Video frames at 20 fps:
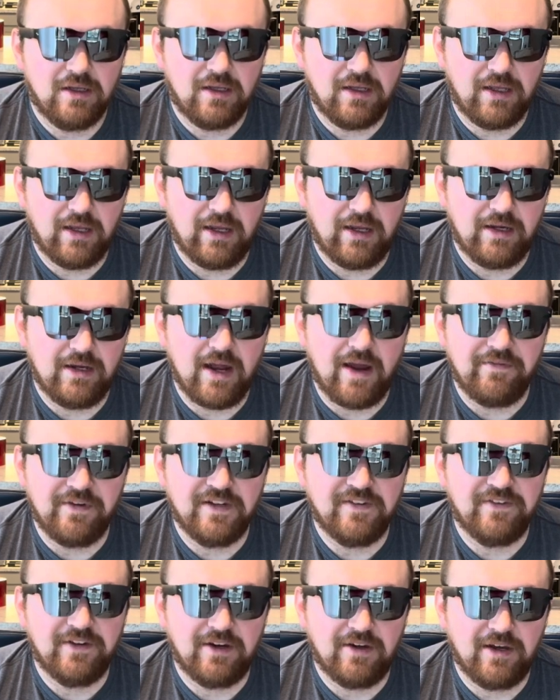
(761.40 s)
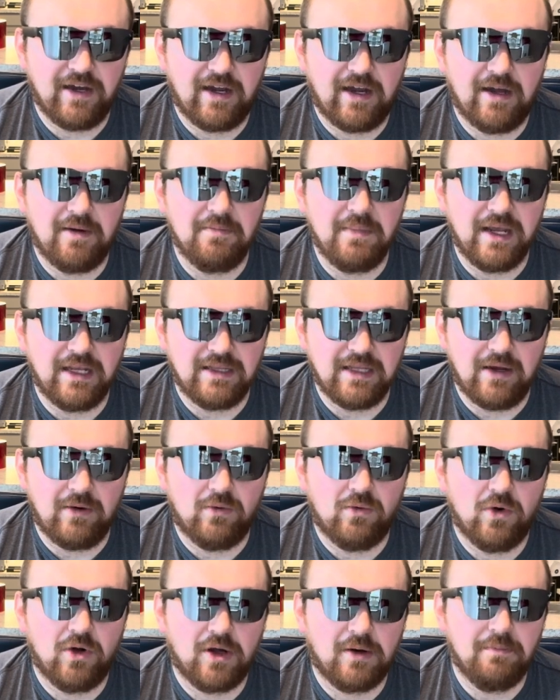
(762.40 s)
and I just figured out how to make that
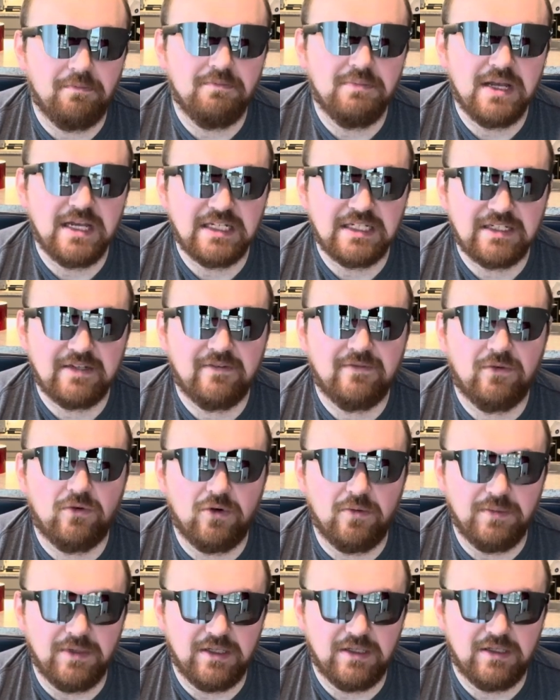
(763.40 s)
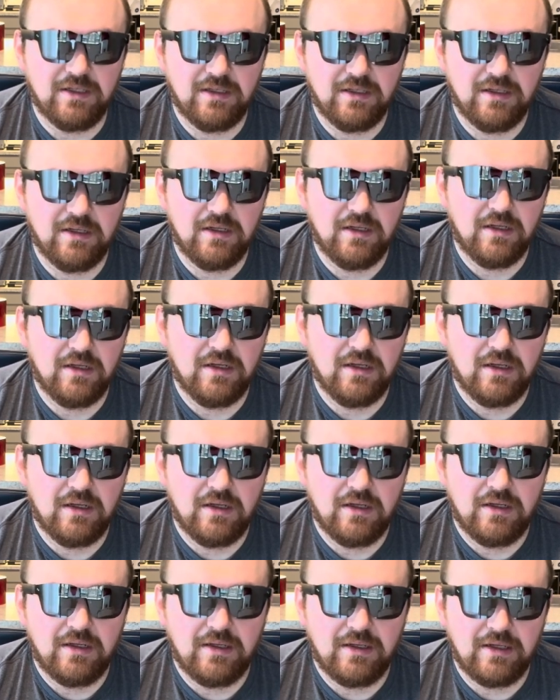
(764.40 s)
work best for me.
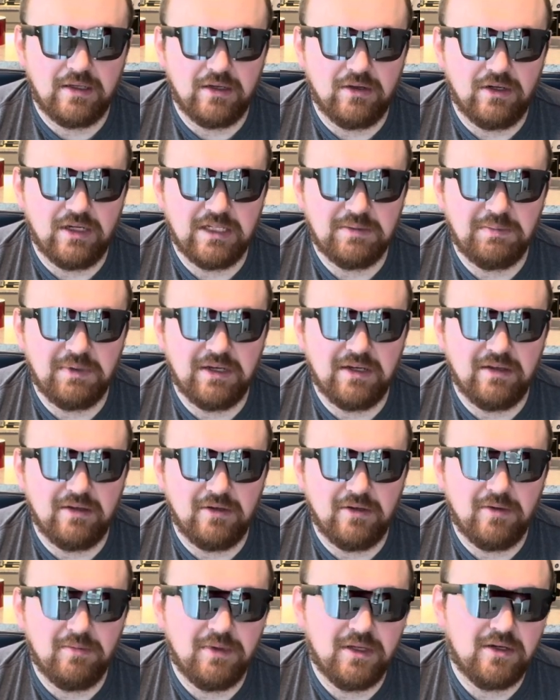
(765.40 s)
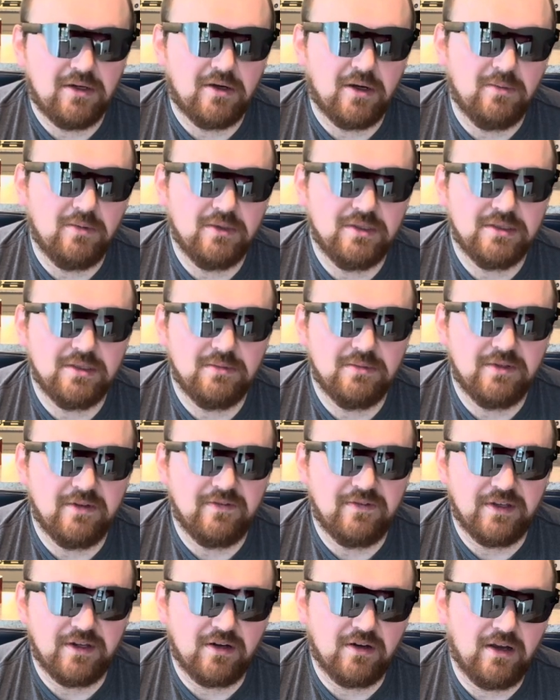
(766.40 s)
And it's been a little bit troublesome to
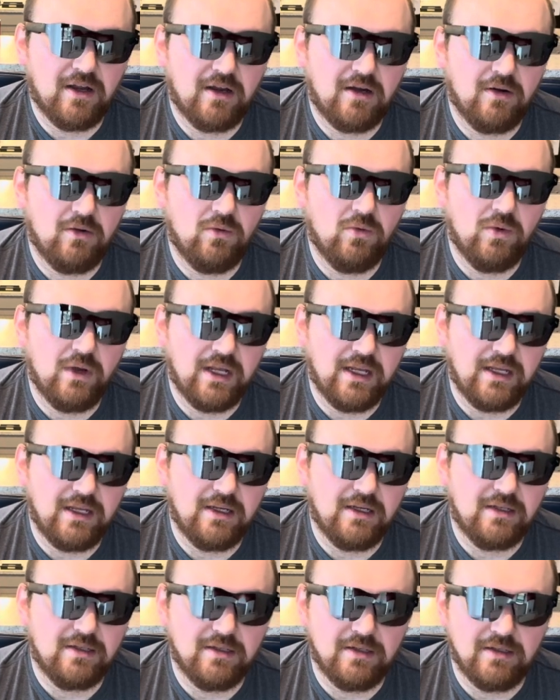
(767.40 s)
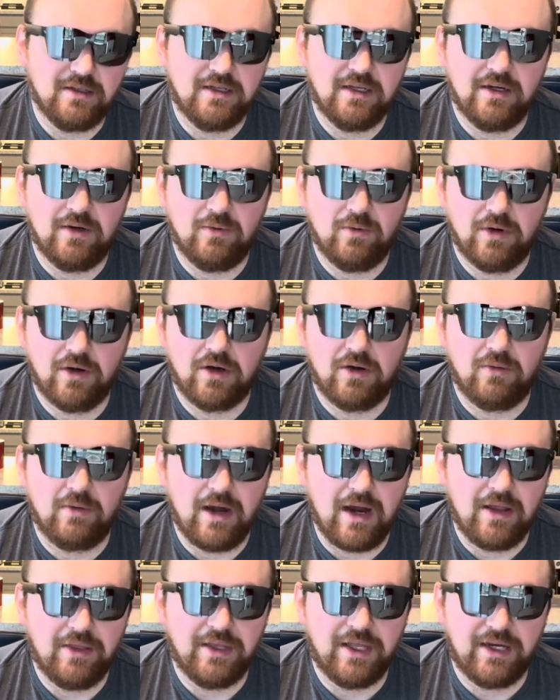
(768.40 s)
figure out a way to kind of work
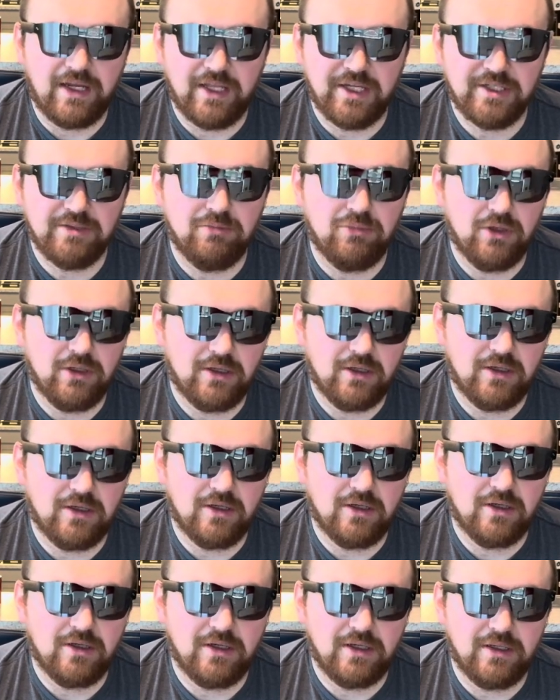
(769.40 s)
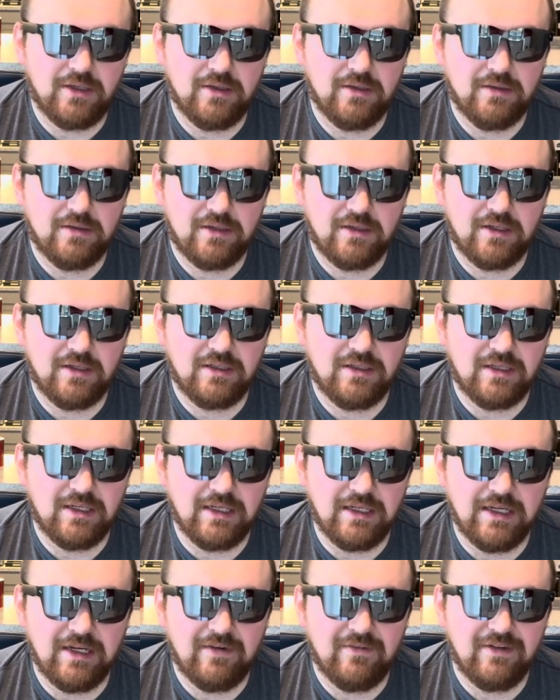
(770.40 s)
around that edge blur and to
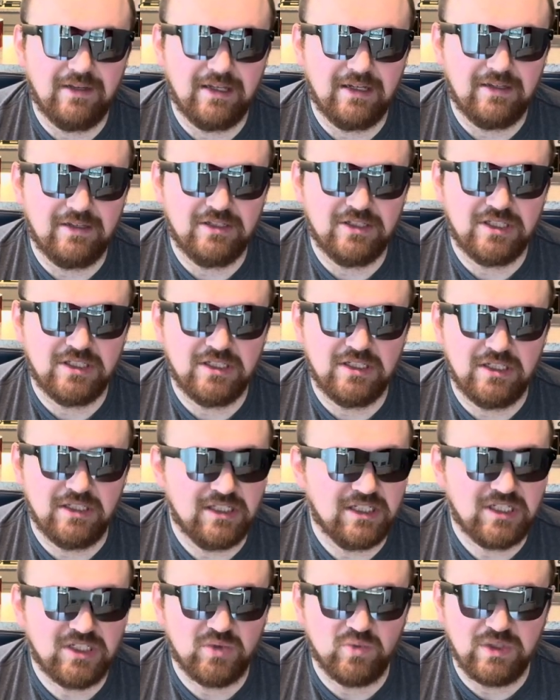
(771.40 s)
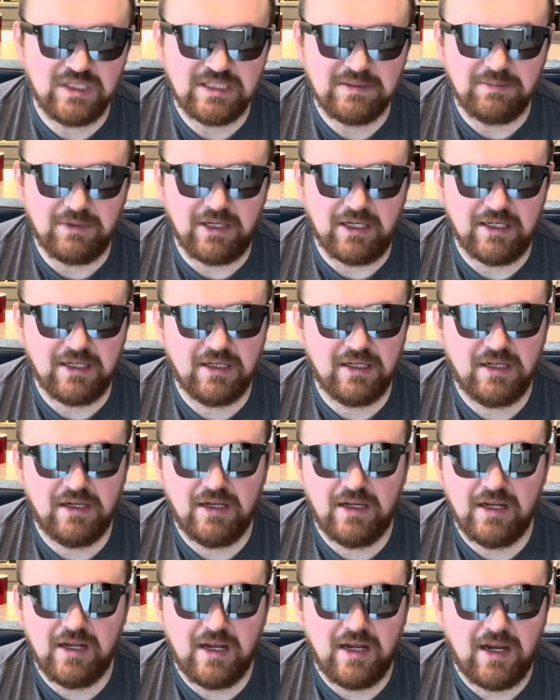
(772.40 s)
get everything in the sweet spot.
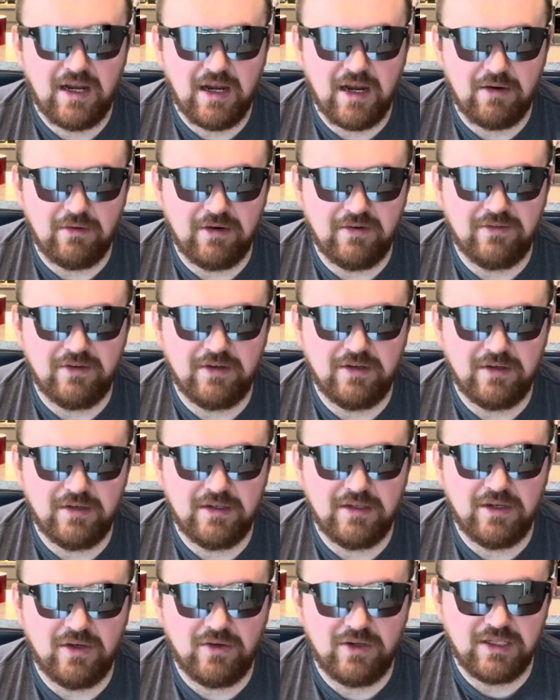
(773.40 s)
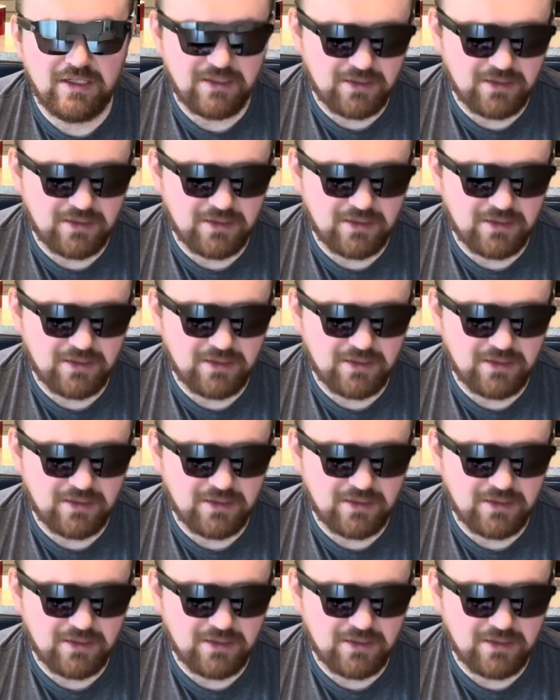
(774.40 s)
However, it is